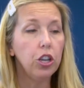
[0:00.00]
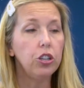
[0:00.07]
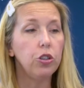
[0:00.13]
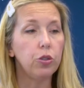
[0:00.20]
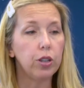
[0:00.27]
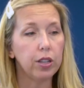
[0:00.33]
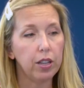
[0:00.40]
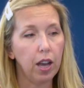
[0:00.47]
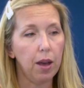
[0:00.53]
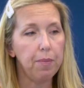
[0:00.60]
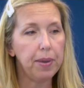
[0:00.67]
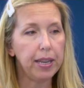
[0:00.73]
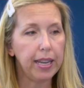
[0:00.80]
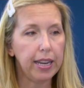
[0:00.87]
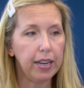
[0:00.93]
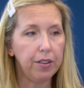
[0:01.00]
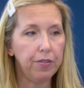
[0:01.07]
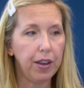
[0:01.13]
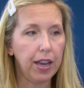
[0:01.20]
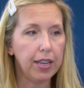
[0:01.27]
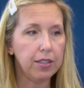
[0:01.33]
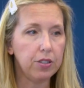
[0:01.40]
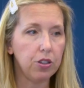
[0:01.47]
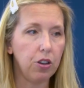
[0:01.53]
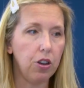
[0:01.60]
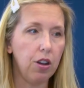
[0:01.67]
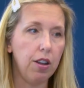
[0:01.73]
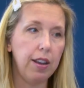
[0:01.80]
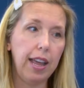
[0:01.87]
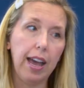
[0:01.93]
you can come and get advice
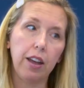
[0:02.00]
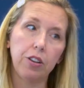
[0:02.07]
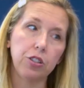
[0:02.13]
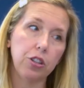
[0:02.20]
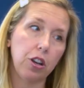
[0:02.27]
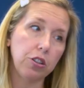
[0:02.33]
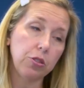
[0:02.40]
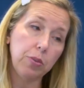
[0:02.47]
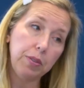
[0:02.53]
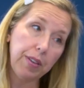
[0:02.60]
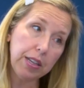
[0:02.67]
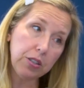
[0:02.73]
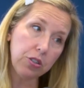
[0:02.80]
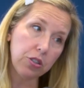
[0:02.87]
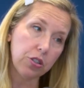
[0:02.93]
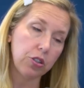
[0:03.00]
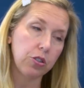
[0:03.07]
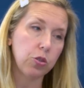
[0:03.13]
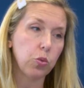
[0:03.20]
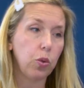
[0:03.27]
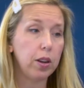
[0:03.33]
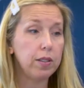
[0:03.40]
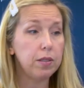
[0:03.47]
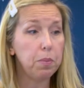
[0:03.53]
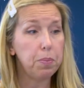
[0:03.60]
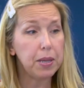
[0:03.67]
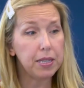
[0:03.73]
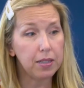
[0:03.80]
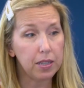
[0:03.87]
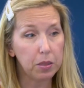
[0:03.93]
on how to talk to investors, what is a
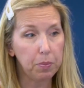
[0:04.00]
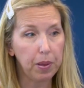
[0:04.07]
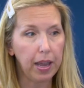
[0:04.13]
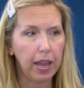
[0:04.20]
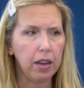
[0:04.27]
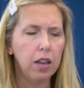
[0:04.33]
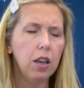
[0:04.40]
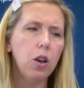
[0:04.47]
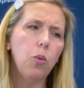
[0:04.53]
business plan,